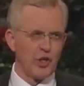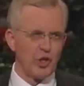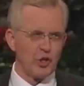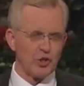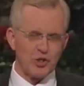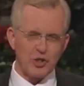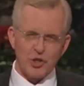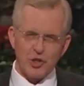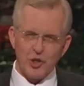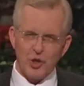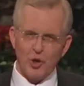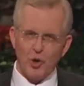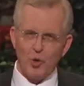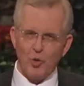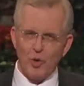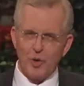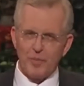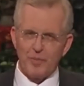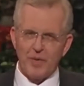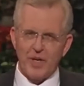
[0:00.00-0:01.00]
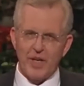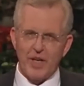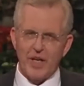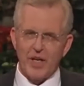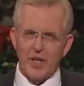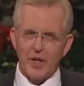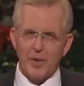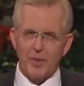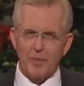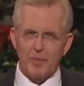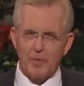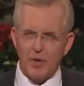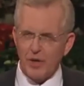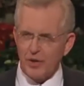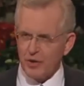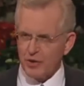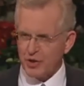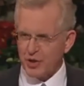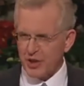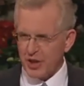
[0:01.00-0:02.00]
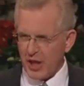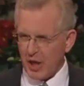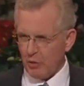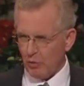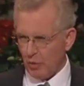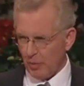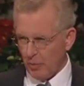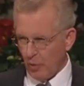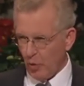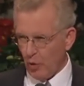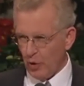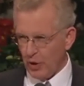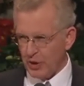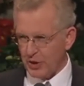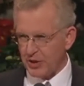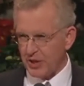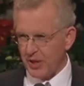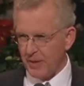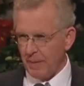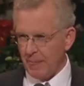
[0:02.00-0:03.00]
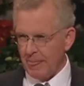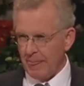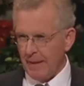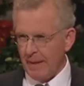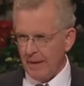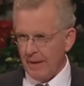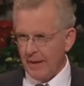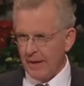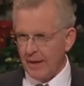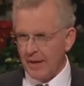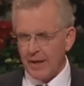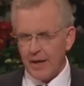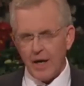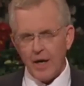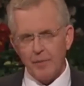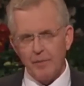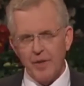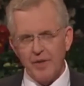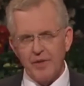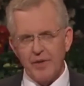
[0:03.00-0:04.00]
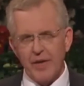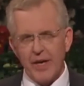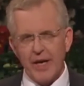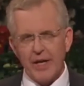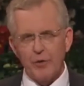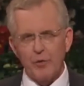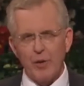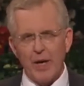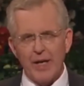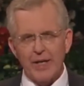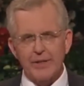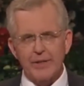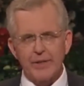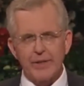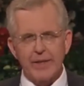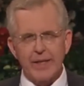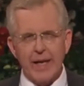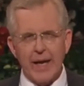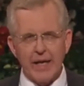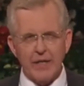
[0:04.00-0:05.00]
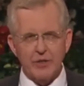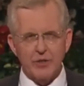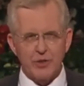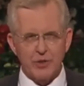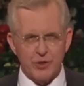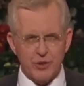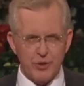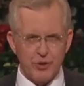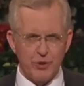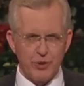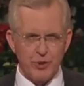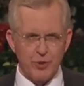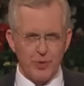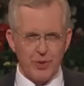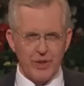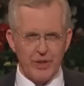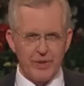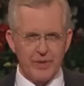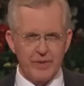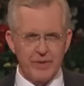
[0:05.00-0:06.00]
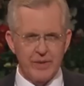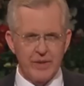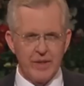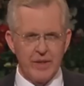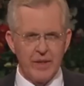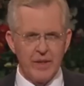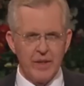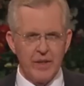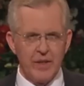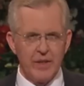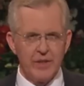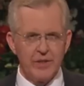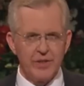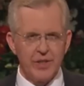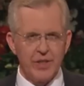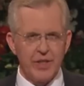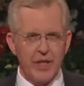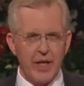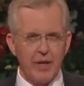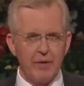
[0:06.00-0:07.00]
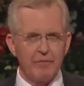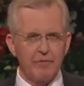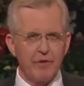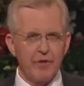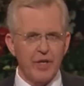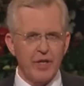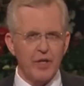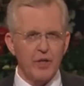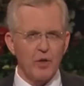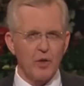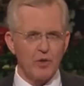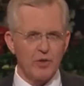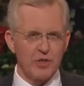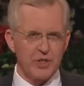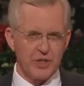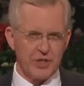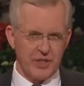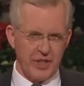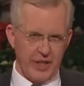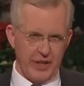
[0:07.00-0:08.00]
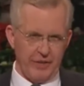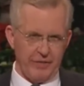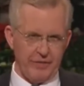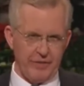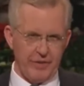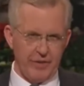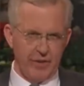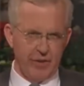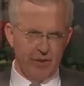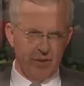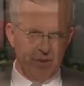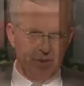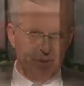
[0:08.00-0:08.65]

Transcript: Years ago, when my brothers and I were boys, our mother had radical cancer surgery. She came very close to death.